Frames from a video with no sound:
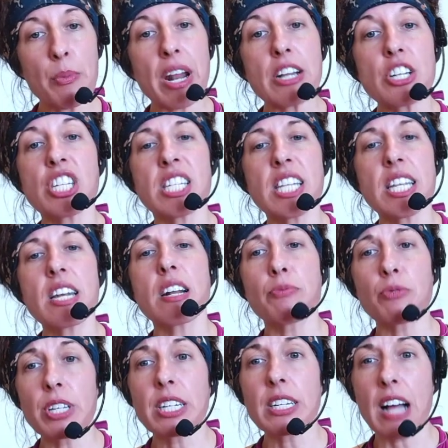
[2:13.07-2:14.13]
But I just set it
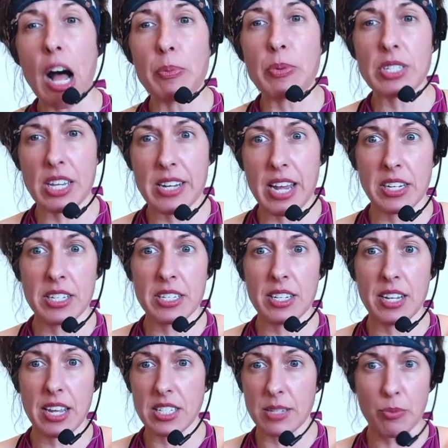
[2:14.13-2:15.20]
up really to help us connect
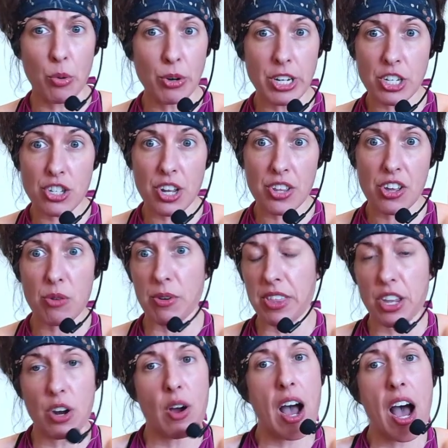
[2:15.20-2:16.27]
and, and support each other
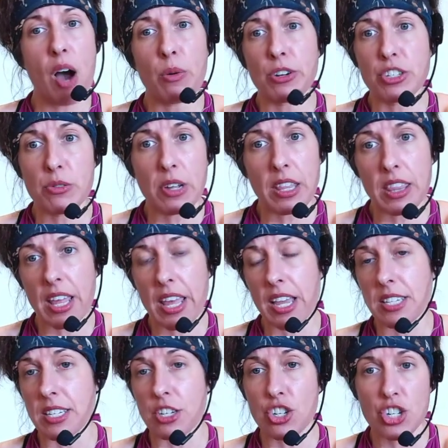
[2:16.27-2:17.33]
with, you know, how we're doing
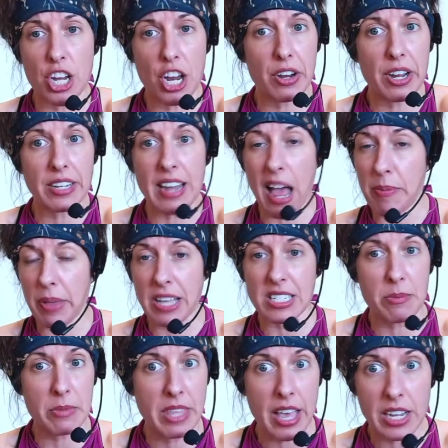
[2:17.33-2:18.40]
things and sharing, not
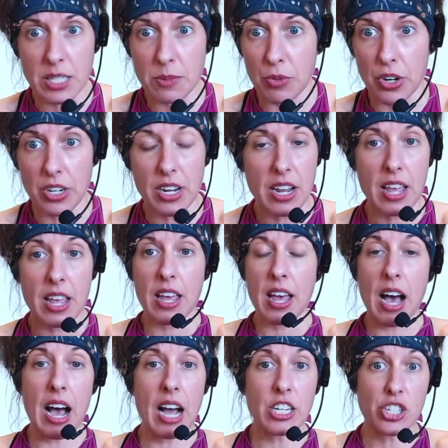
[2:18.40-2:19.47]
because I'm the expert,
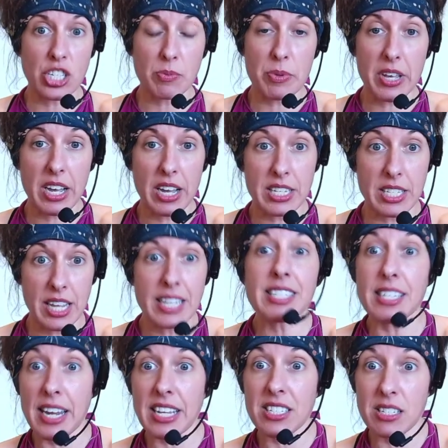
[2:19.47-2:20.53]
uh, just because
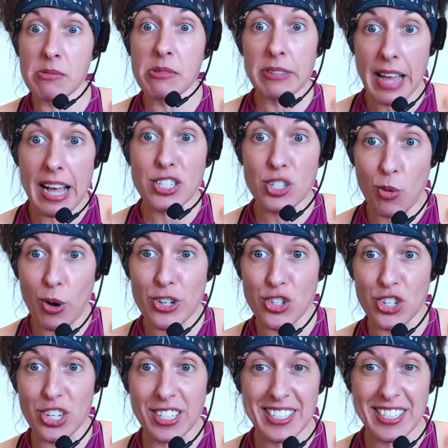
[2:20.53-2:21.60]
it's nice to be able to ask
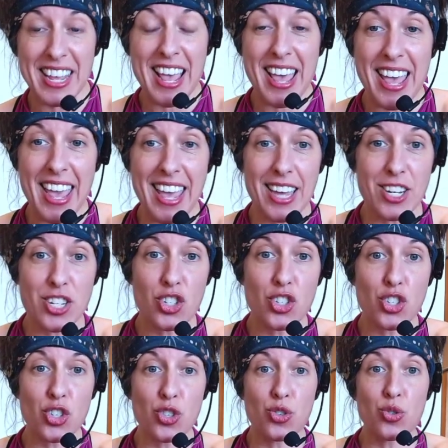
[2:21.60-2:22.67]
questions and
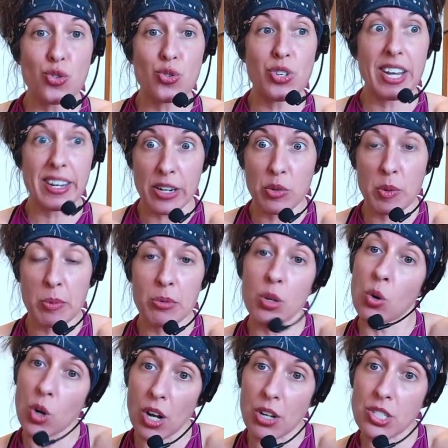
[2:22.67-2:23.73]
to connect with people
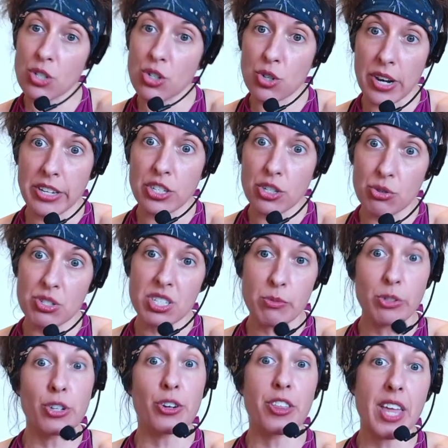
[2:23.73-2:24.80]
who are also trying to do
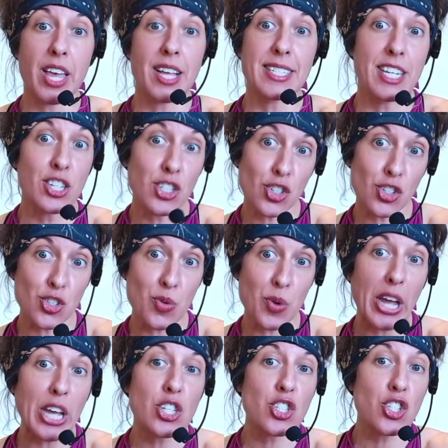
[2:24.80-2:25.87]
similar things that you're
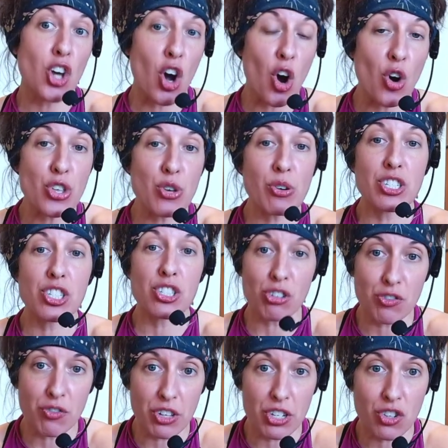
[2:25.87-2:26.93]
doing. So you can
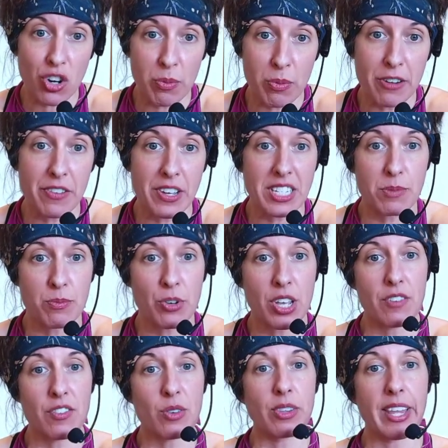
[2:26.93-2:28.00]
search for this group on Facebook
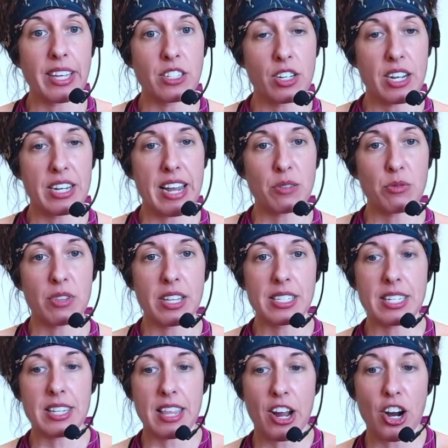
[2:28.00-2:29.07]
if you would like to connect with
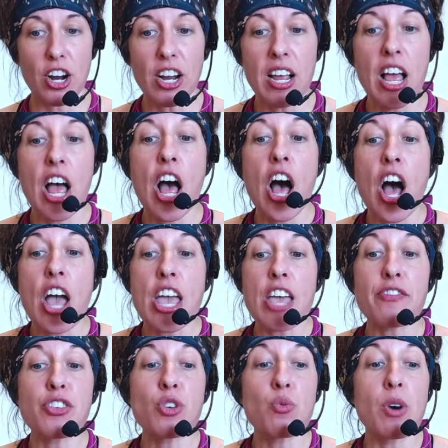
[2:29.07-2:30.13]
us there.
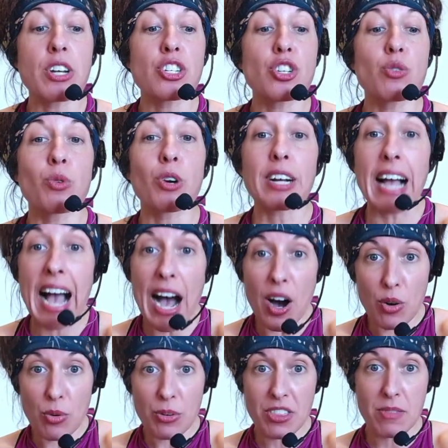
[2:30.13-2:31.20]
If you want to work
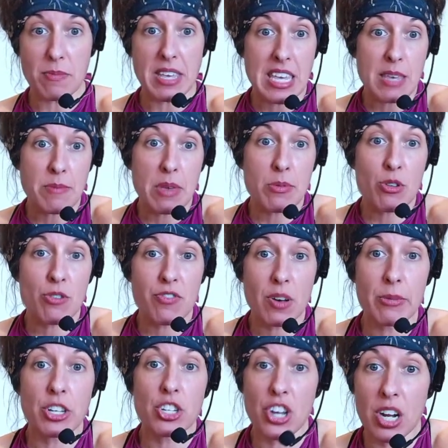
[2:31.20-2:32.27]
out with me, maybe you
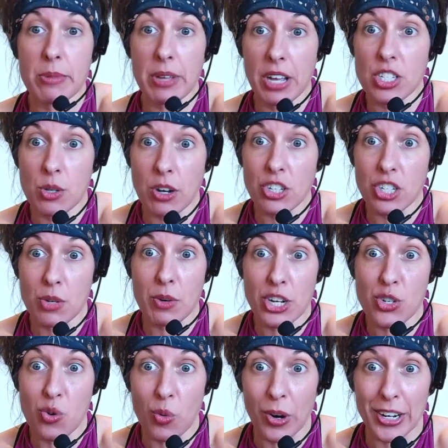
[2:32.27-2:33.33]
found my channel because you actually want
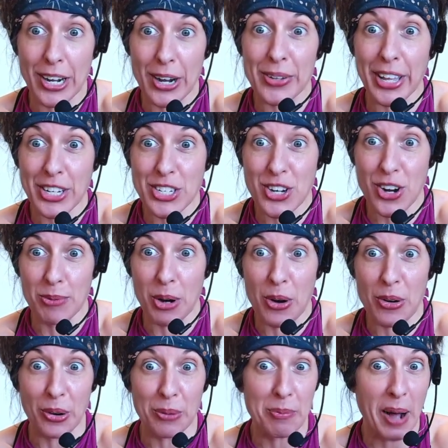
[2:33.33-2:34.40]
to do a workout like
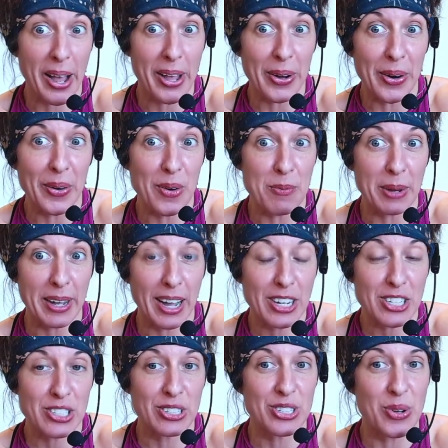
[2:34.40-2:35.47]
Turbo or Pio. Oh my
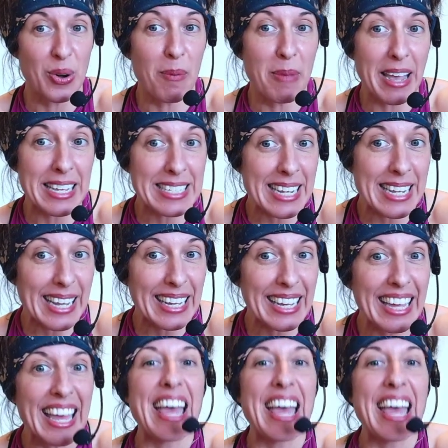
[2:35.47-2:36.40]
gosh, they're so amazing.